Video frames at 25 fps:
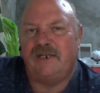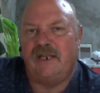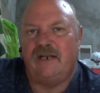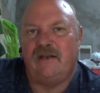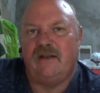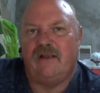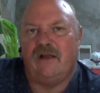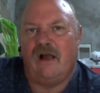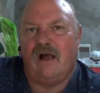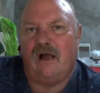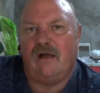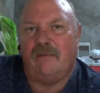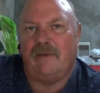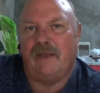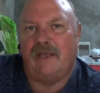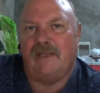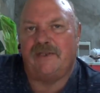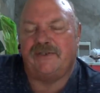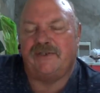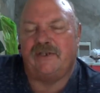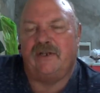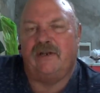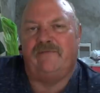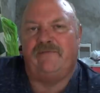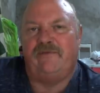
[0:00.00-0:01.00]

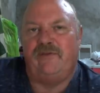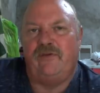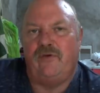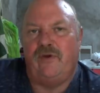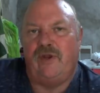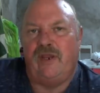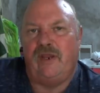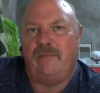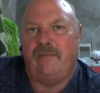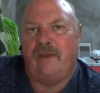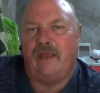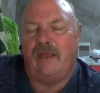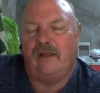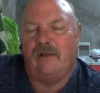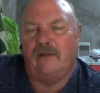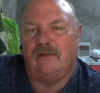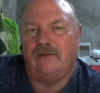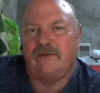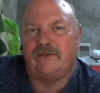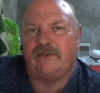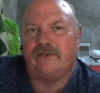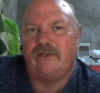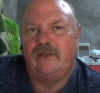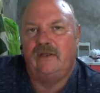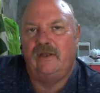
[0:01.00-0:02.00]
comments and a few
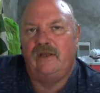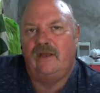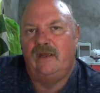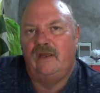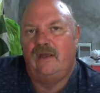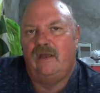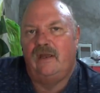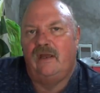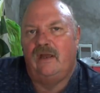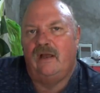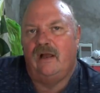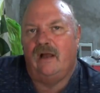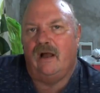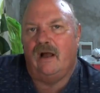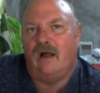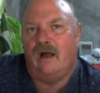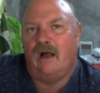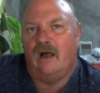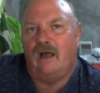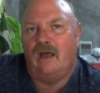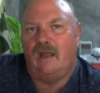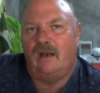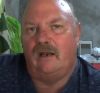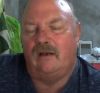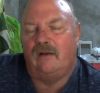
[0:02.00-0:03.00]
emails
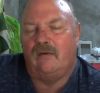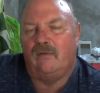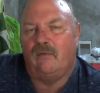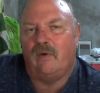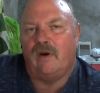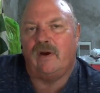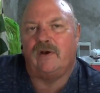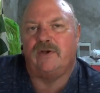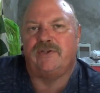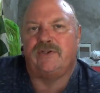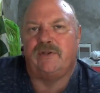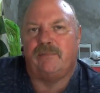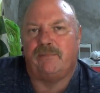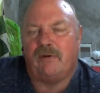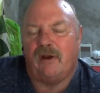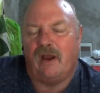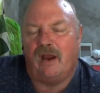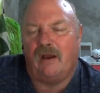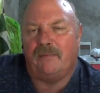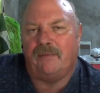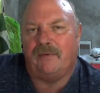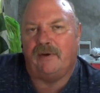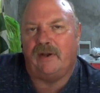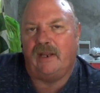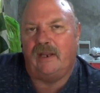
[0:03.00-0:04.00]
on where's the
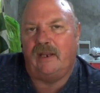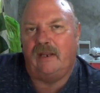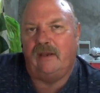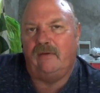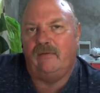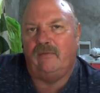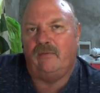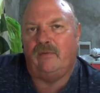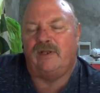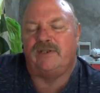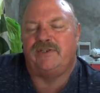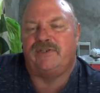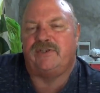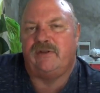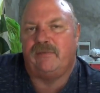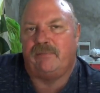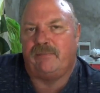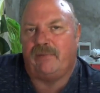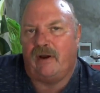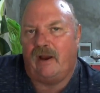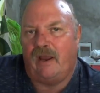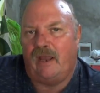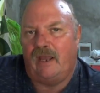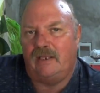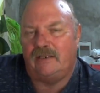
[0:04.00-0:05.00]
property, what's the
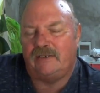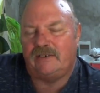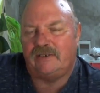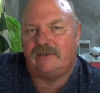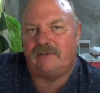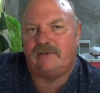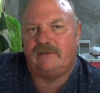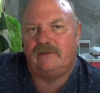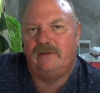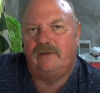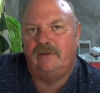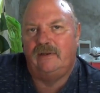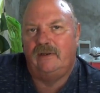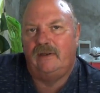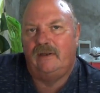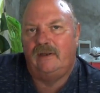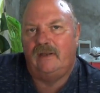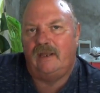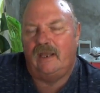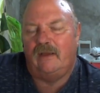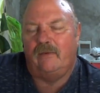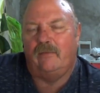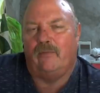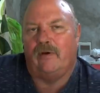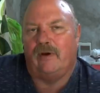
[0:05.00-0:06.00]
price,
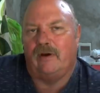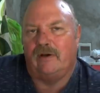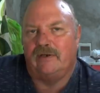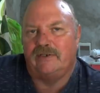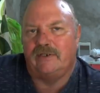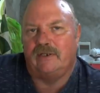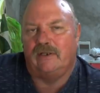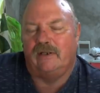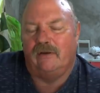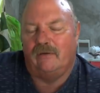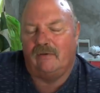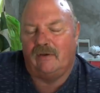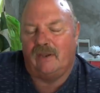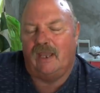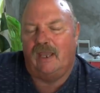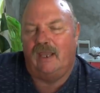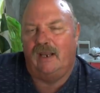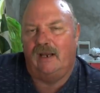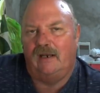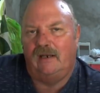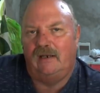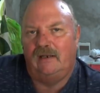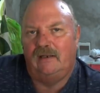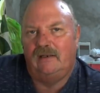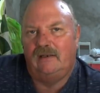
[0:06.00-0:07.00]
and where is it
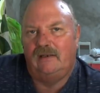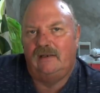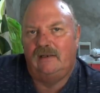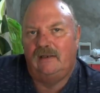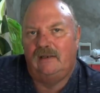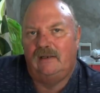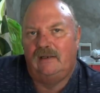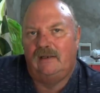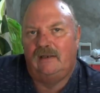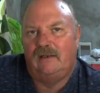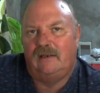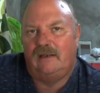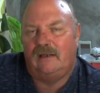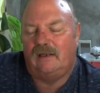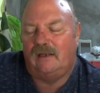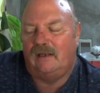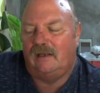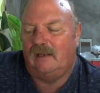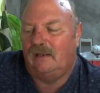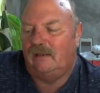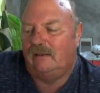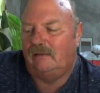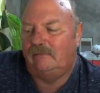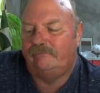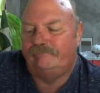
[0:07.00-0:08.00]
located.
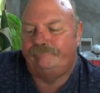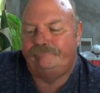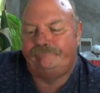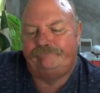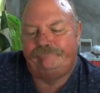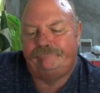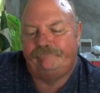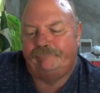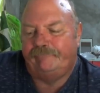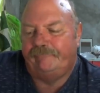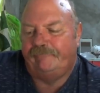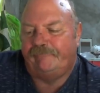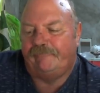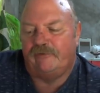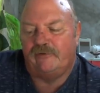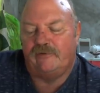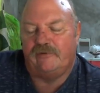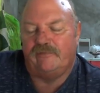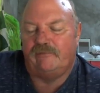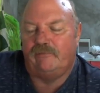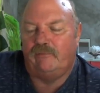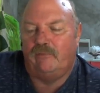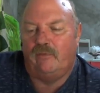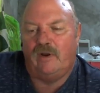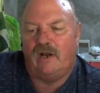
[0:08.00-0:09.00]
For
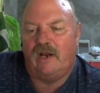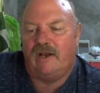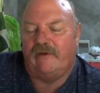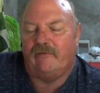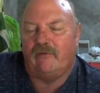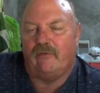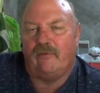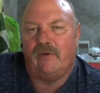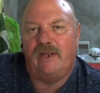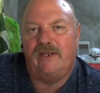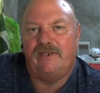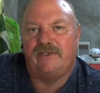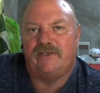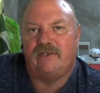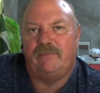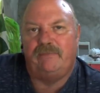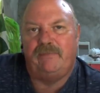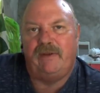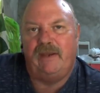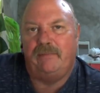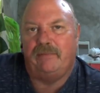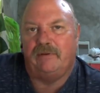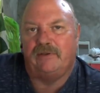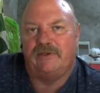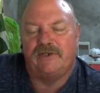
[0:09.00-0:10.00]
whatever reason,
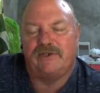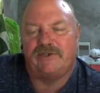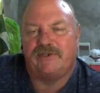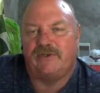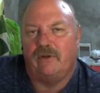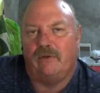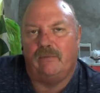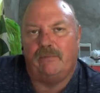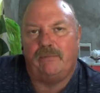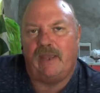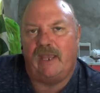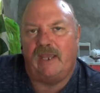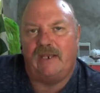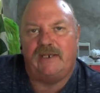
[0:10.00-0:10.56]
people just don't pay